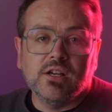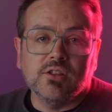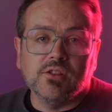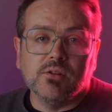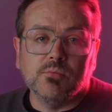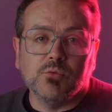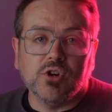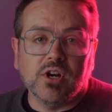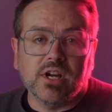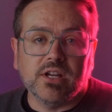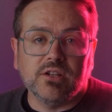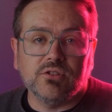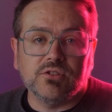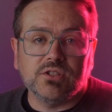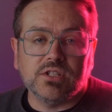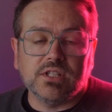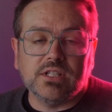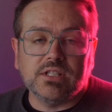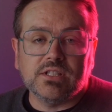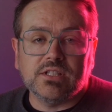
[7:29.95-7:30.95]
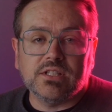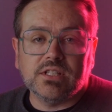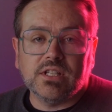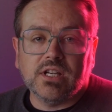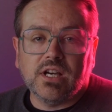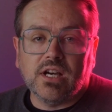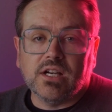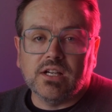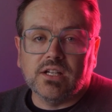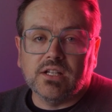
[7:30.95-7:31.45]
the more I use these
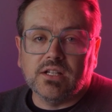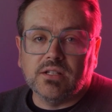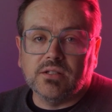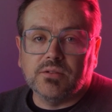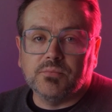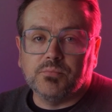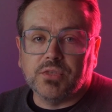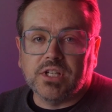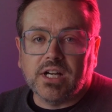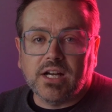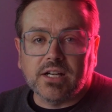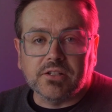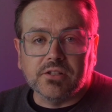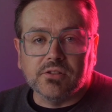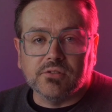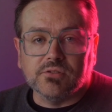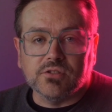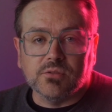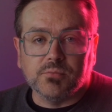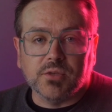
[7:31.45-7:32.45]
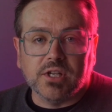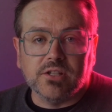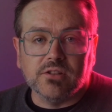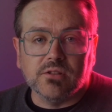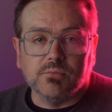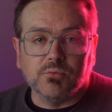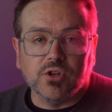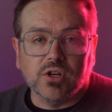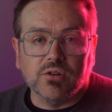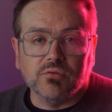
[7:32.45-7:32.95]
binoculars of mine, the
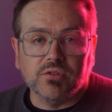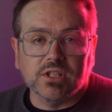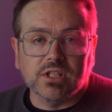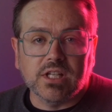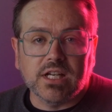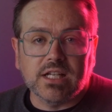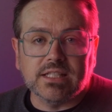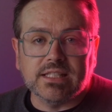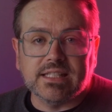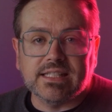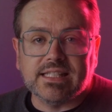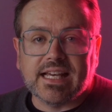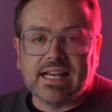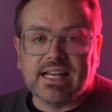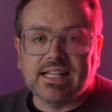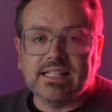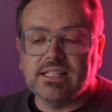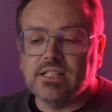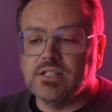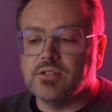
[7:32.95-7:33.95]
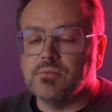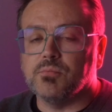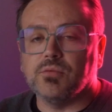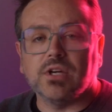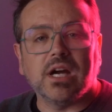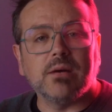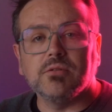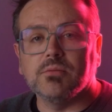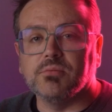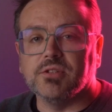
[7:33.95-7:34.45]
more I realize that
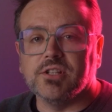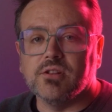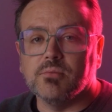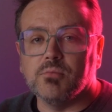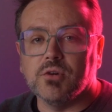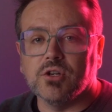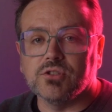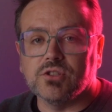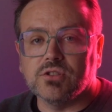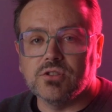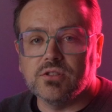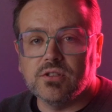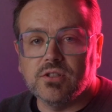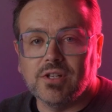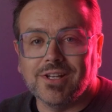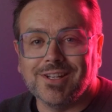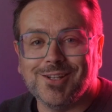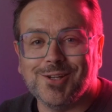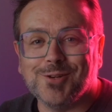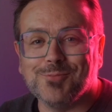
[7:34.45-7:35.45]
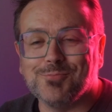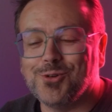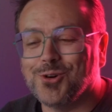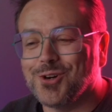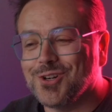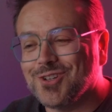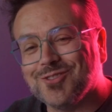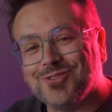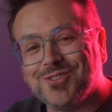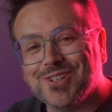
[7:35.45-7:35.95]
probably the most
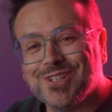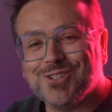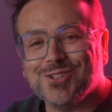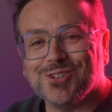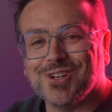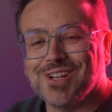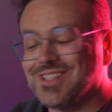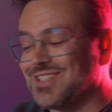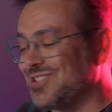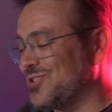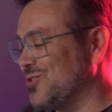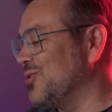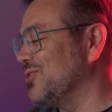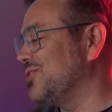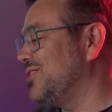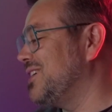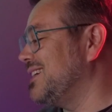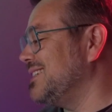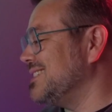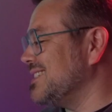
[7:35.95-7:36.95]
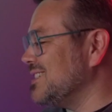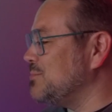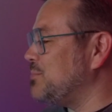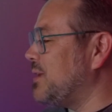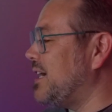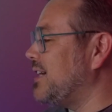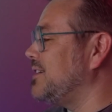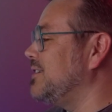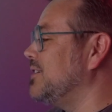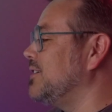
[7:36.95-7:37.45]
important feature on these whole things is
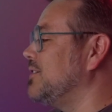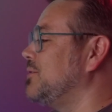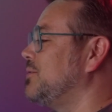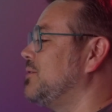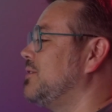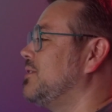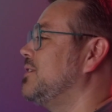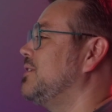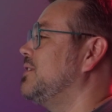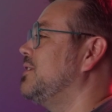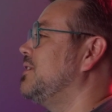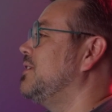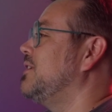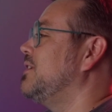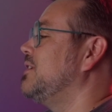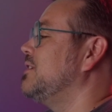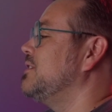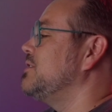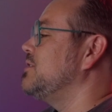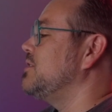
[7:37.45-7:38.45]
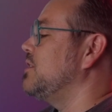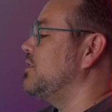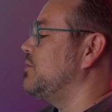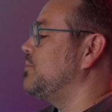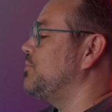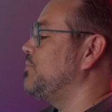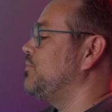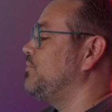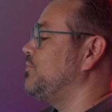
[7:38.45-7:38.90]
back here. So,